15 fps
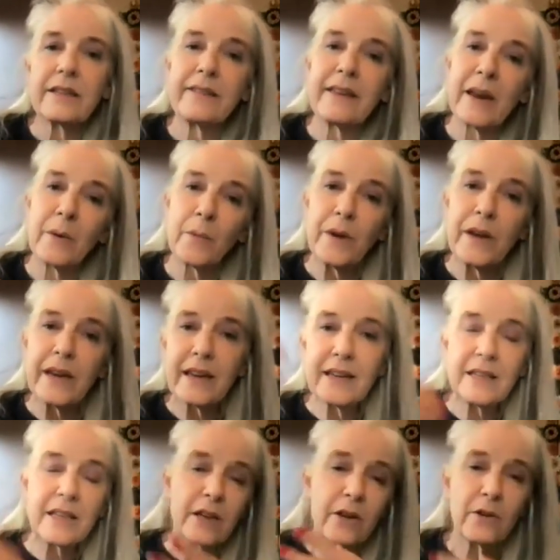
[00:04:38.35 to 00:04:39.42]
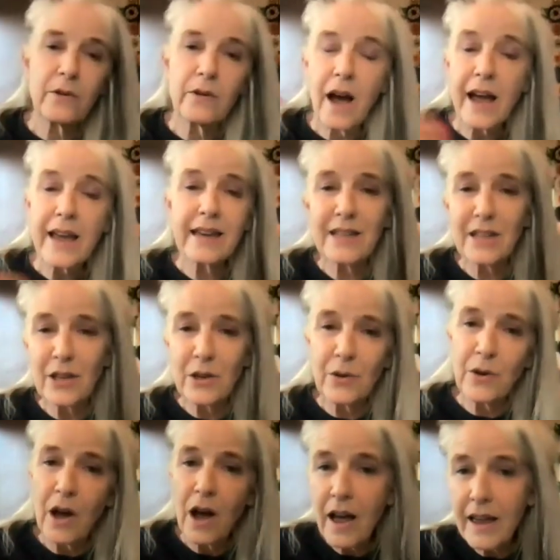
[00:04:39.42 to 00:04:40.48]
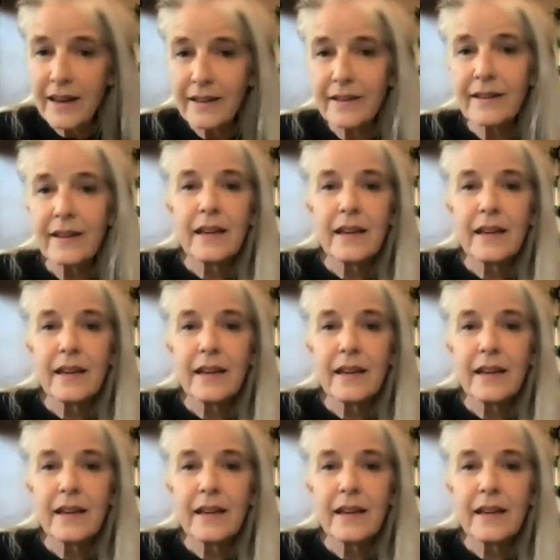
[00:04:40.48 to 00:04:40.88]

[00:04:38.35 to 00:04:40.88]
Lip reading: And then I continued on